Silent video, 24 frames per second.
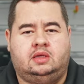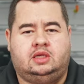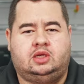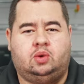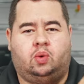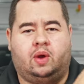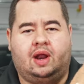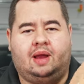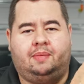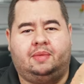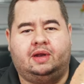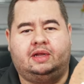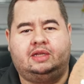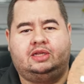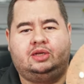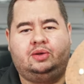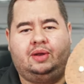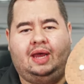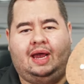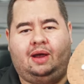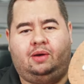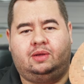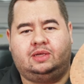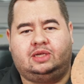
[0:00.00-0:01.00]
So what I'm gonna do
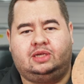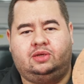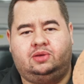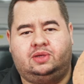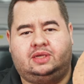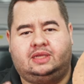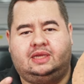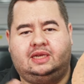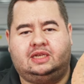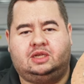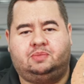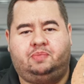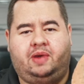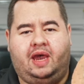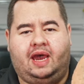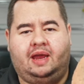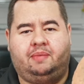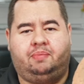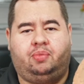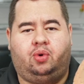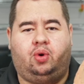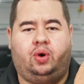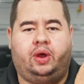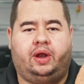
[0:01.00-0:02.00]
now is use this
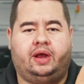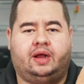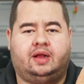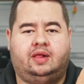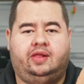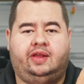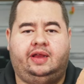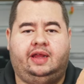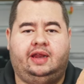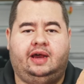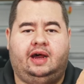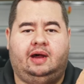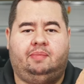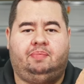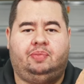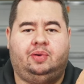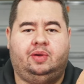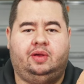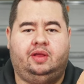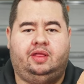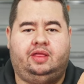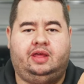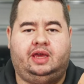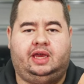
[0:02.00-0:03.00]
bad boy to clean
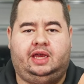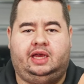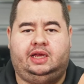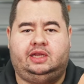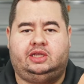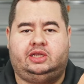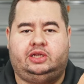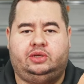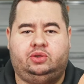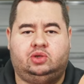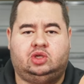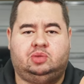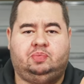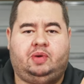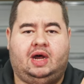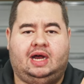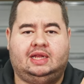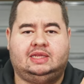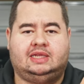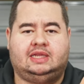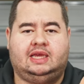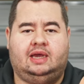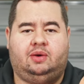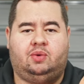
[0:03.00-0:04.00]
up the two
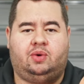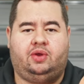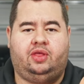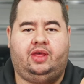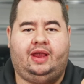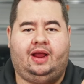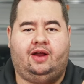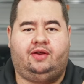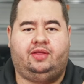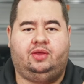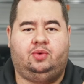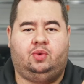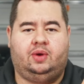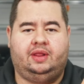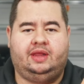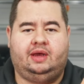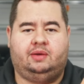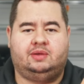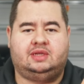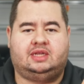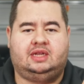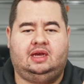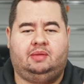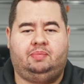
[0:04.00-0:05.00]
spots that were there, the one
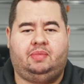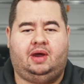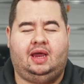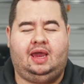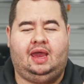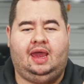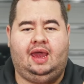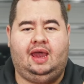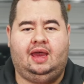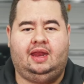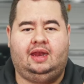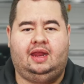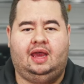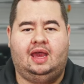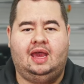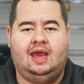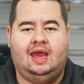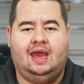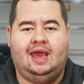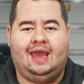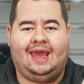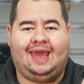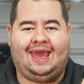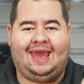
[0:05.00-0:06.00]
that was done by hand
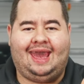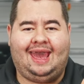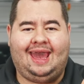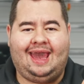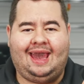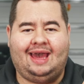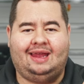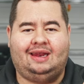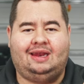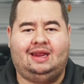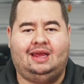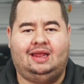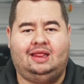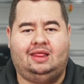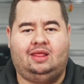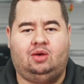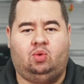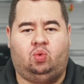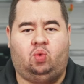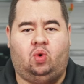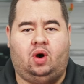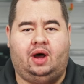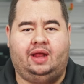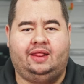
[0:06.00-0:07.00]
and
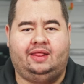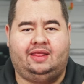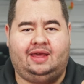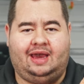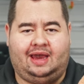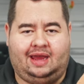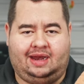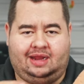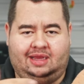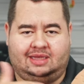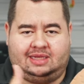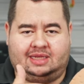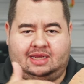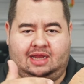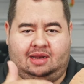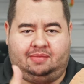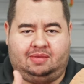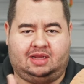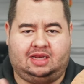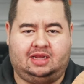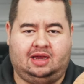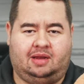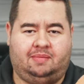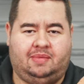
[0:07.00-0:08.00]
the one that is gonna
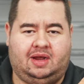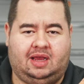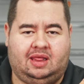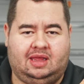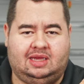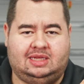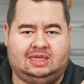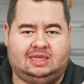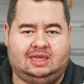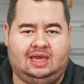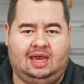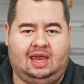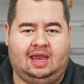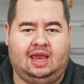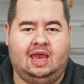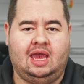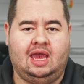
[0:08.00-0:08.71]
be done by this thing.